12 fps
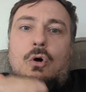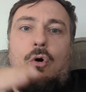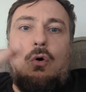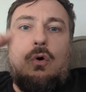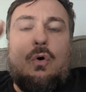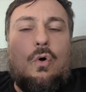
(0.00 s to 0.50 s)

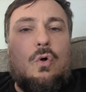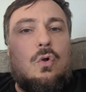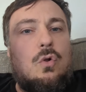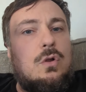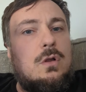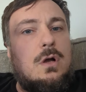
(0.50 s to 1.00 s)

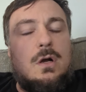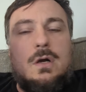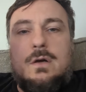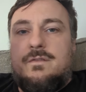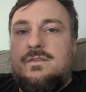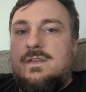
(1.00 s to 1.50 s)
all
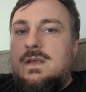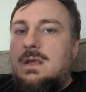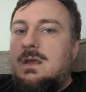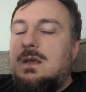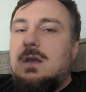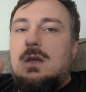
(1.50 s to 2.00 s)
of
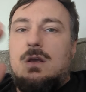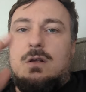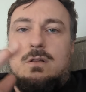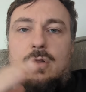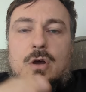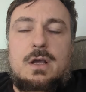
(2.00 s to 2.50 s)
the
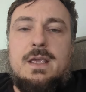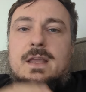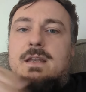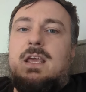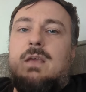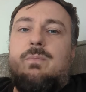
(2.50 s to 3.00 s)

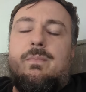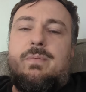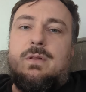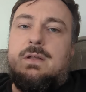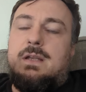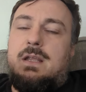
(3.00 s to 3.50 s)
login
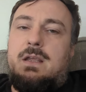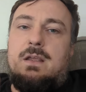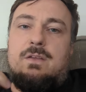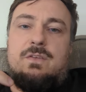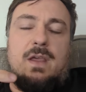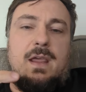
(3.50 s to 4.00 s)

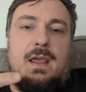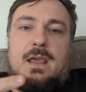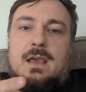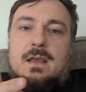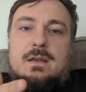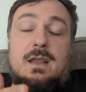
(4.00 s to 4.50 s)
capabilities,
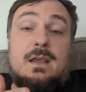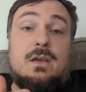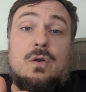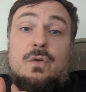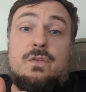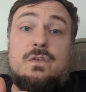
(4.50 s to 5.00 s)
and it
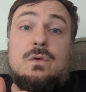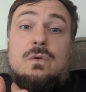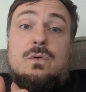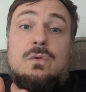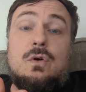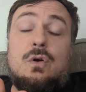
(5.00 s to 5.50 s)
could
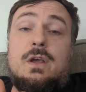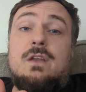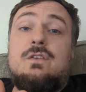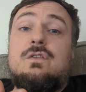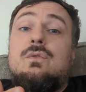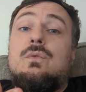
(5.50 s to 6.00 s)
also hook
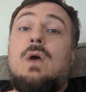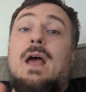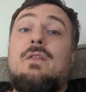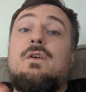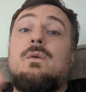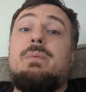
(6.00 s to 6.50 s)
into
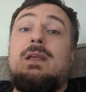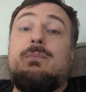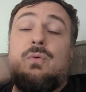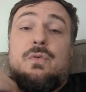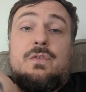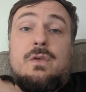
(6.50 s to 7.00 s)
other
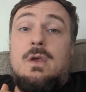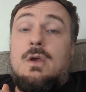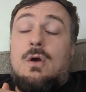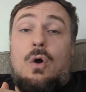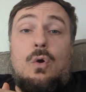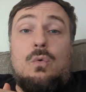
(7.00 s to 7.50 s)
people's
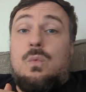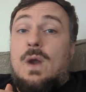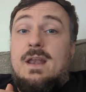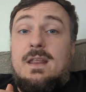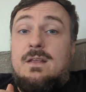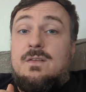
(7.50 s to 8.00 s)

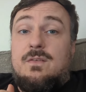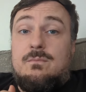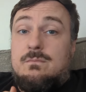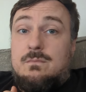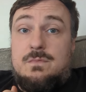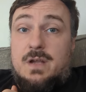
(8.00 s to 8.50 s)
already
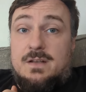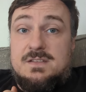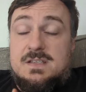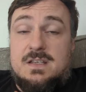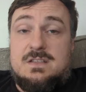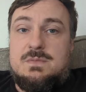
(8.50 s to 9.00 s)
done
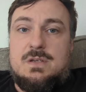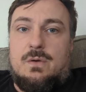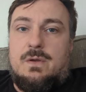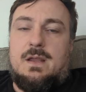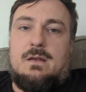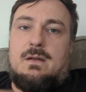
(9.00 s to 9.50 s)
systems,
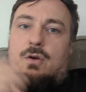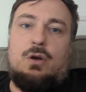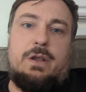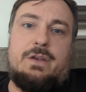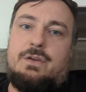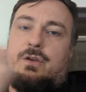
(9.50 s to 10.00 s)
so it can
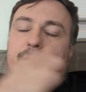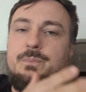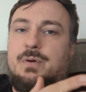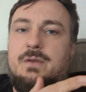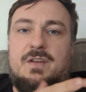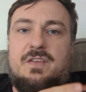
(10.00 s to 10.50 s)
hook into your
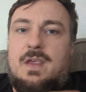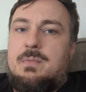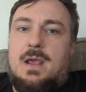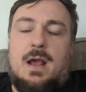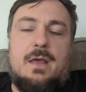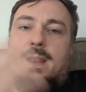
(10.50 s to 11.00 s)
previous
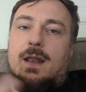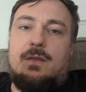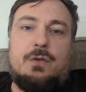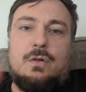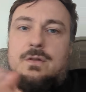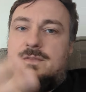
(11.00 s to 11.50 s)
API that
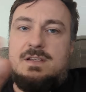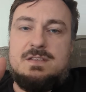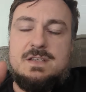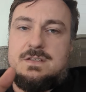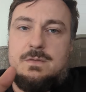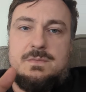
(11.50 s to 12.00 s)
has all of these
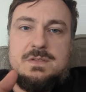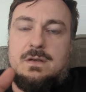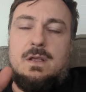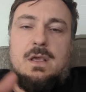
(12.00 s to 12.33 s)
systems,